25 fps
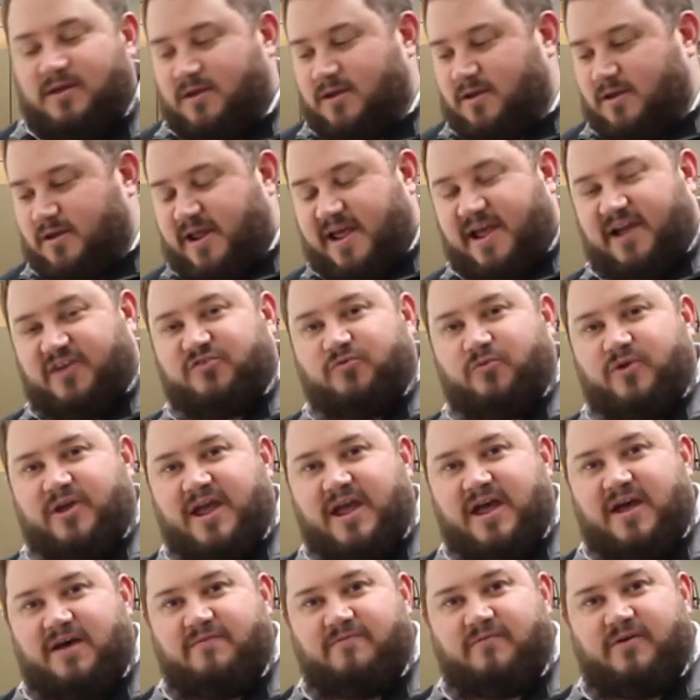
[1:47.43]
Next, we
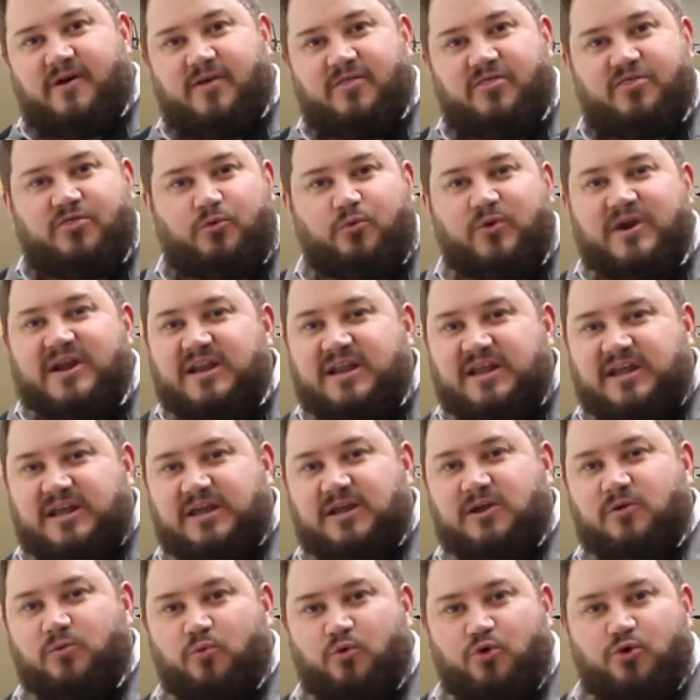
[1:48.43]
have a
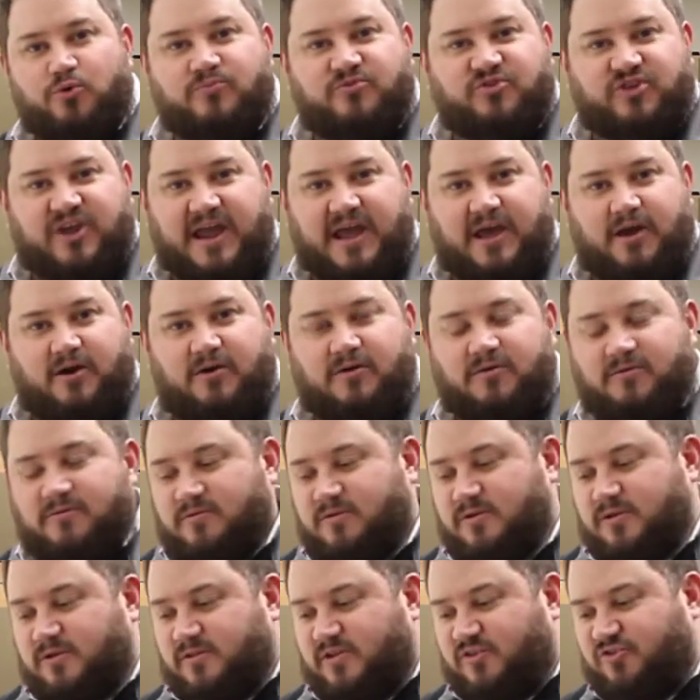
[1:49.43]
3D room scanner.
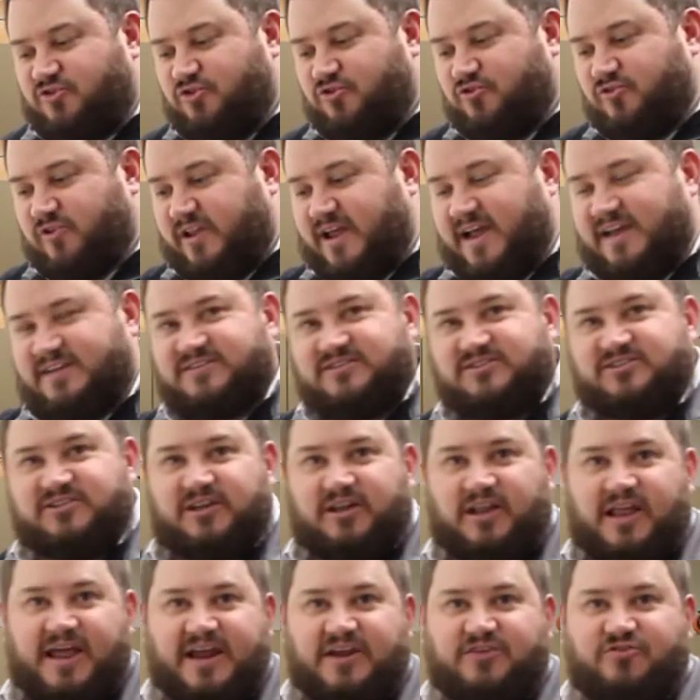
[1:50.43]
This utilizes a
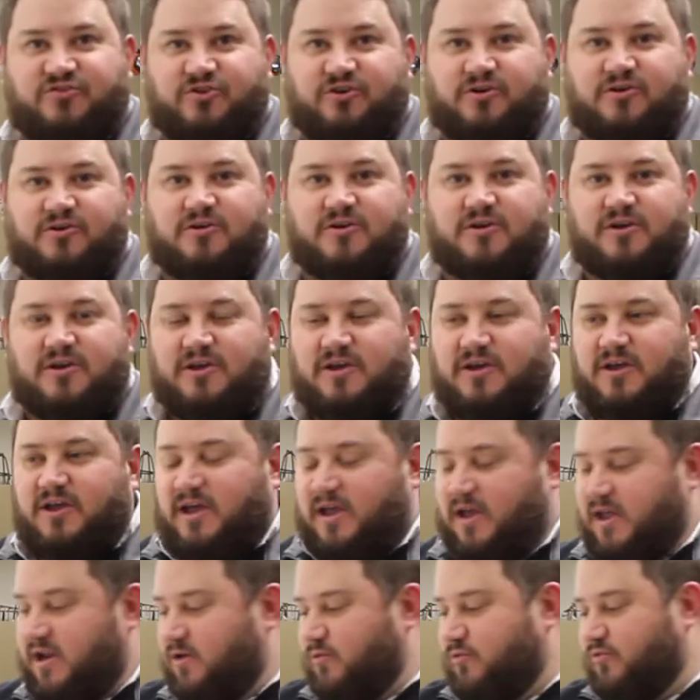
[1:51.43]
laser,
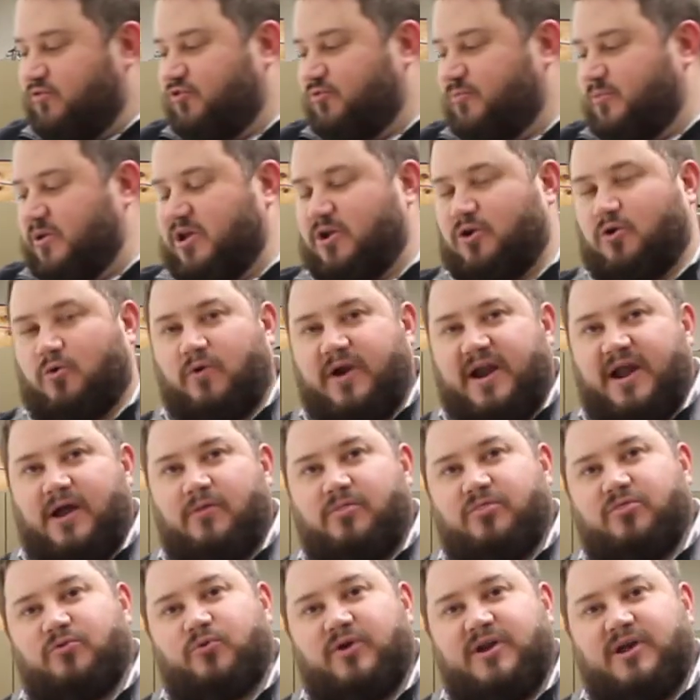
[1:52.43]
and it will spin
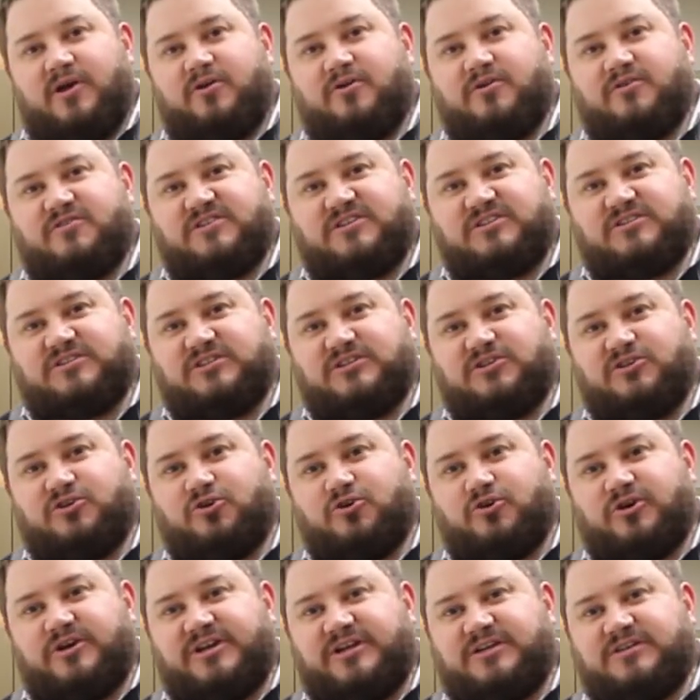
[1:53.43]
around 360
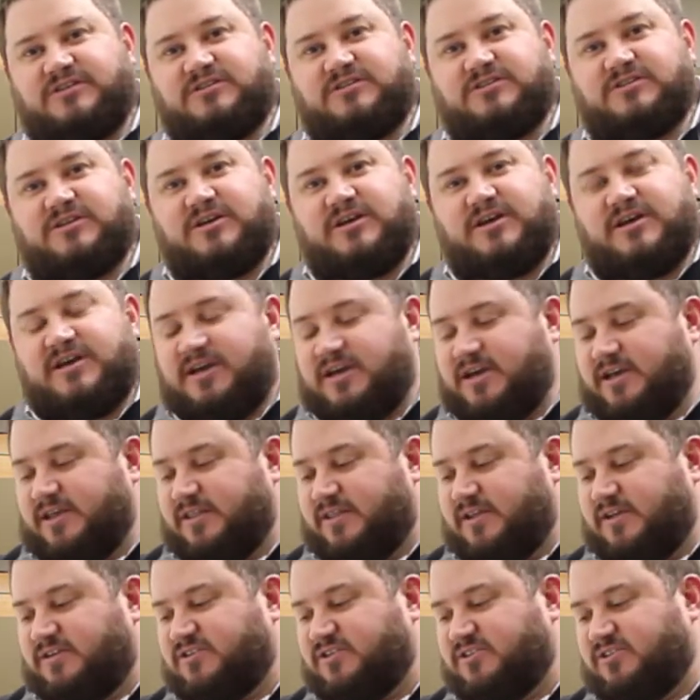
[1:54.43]
degrees.
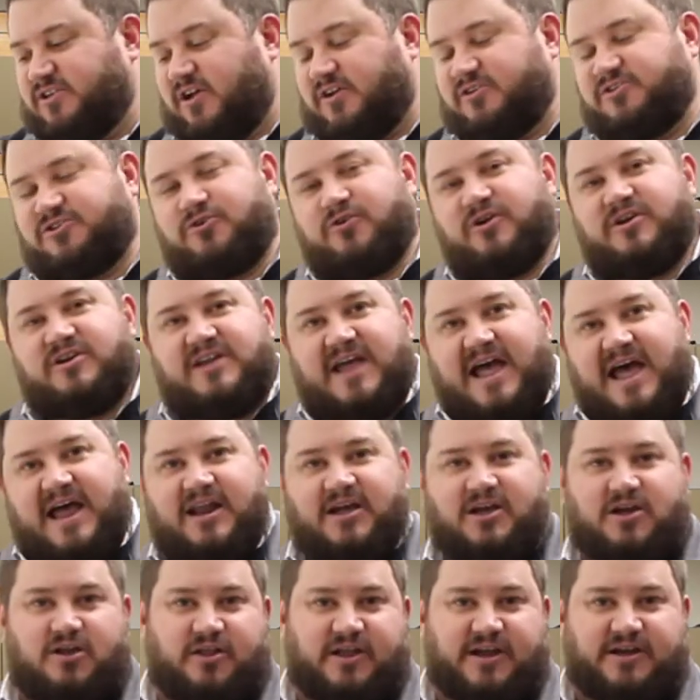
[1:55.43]
This is also a
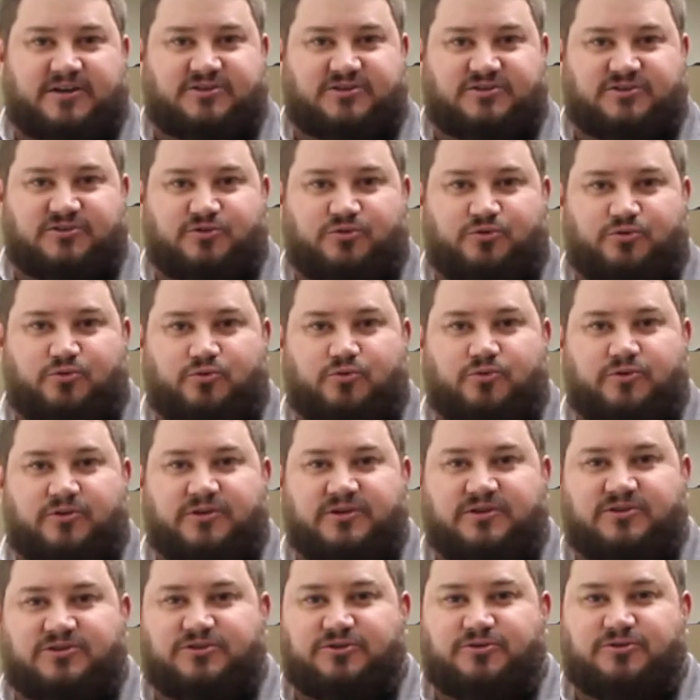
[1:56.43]
data collection tool
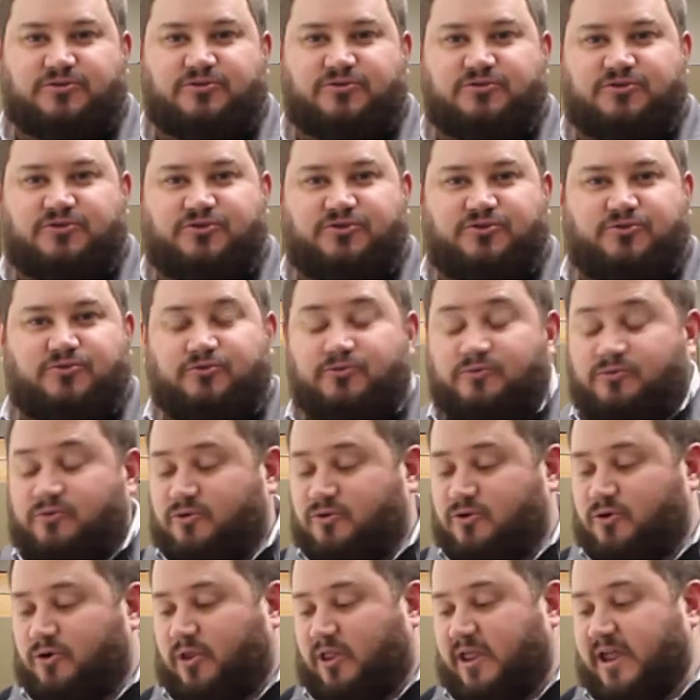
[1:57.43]
that's used to
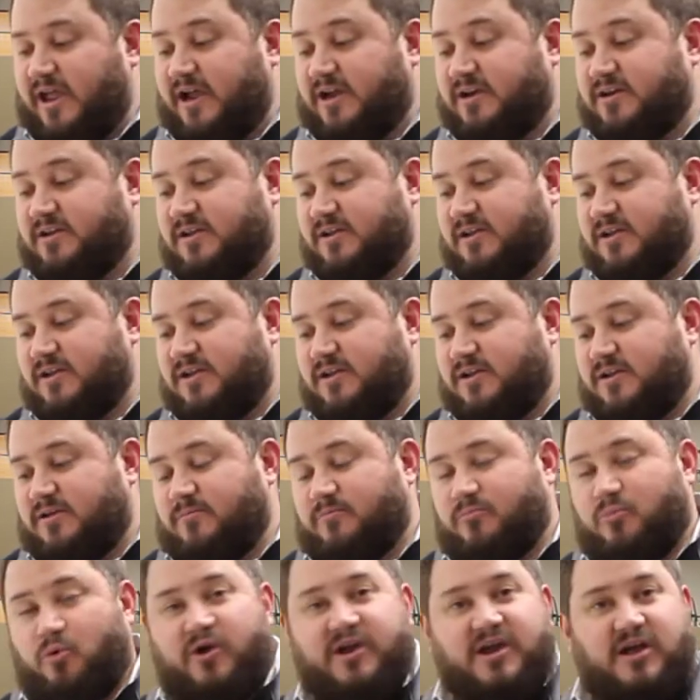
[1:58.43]
collect
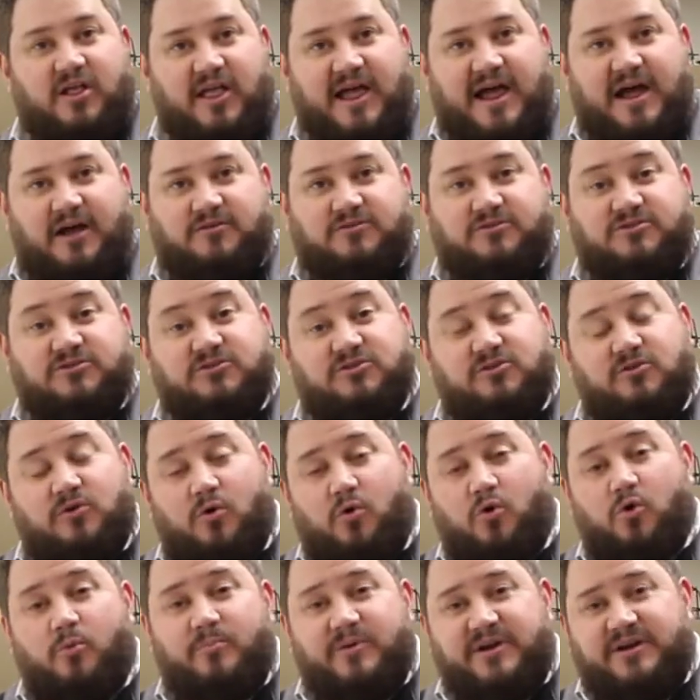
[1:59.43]
point clouds
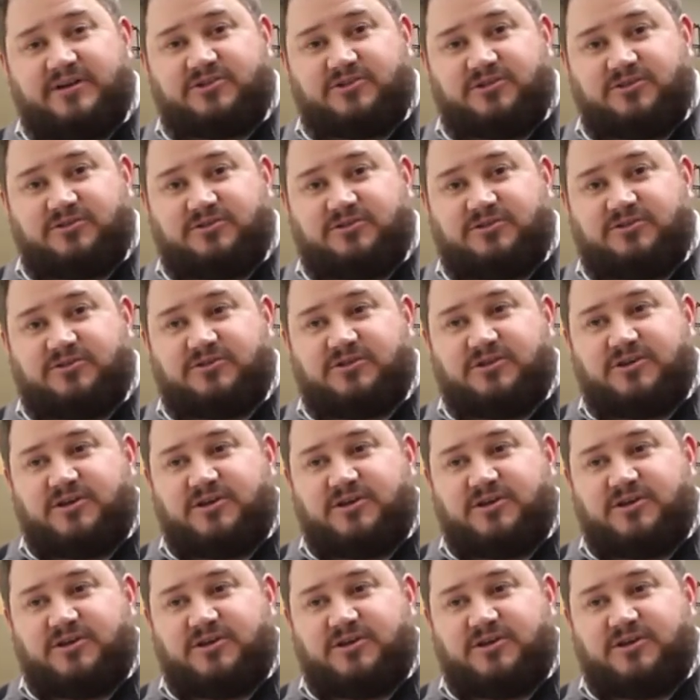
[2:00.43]
or pictures.